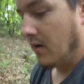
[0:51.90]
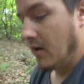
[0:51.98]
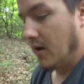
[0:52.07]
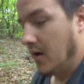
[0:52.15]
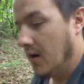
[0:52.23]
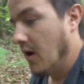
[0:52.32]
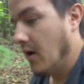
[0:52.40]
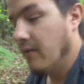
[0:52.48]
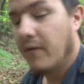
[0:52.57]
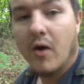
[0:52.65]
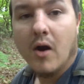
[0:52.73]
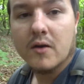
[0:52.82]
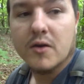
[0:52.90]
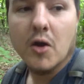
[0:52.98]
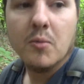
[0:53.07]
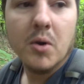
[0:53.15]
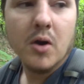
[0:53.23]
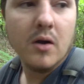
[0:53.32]
and for
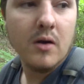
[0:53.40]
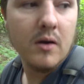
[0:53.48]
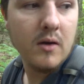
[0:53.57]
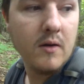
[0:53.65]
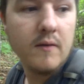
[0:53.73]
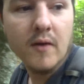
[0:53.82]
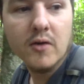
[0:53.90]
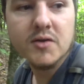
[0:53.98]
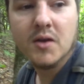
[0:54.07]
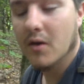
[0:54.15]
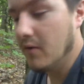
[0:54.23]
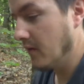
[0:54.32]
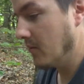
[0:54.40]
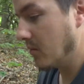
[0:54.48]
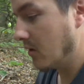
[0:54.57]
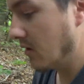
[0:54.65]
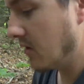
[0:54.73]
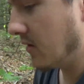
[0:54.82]
October 1st of
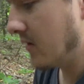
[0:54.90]
November.